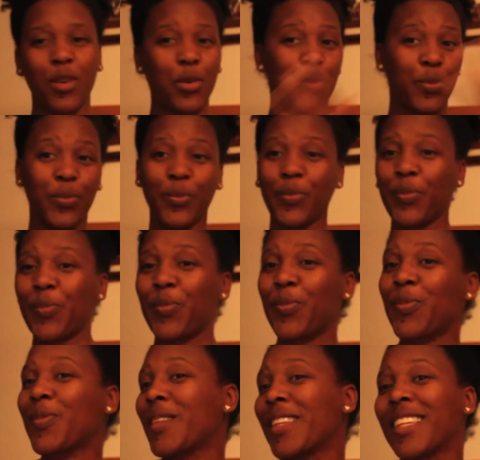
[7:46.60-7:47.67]
So
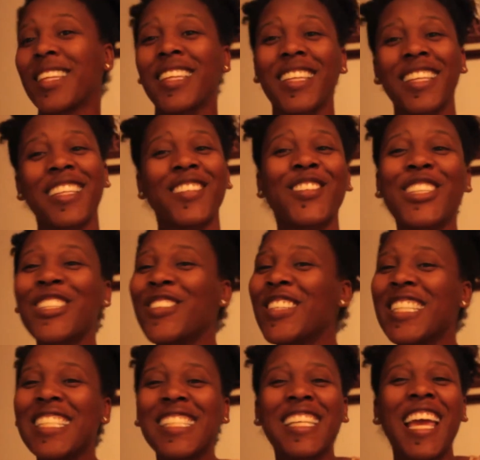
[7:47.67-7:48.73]
we're
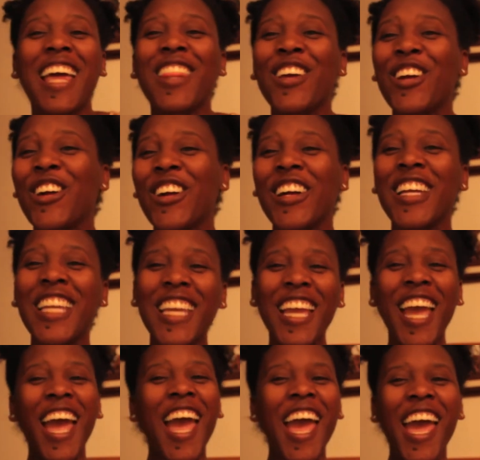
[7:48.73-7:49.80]
doing this together.
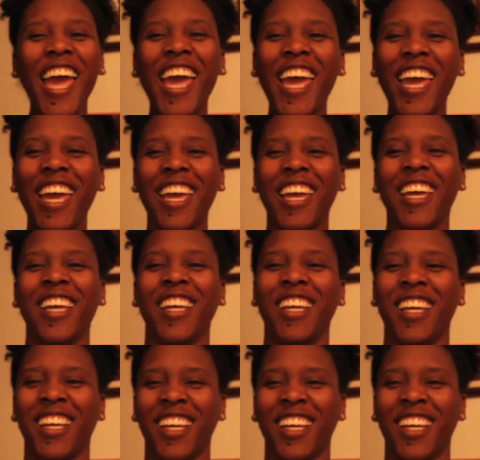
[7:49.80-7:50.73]
Yay.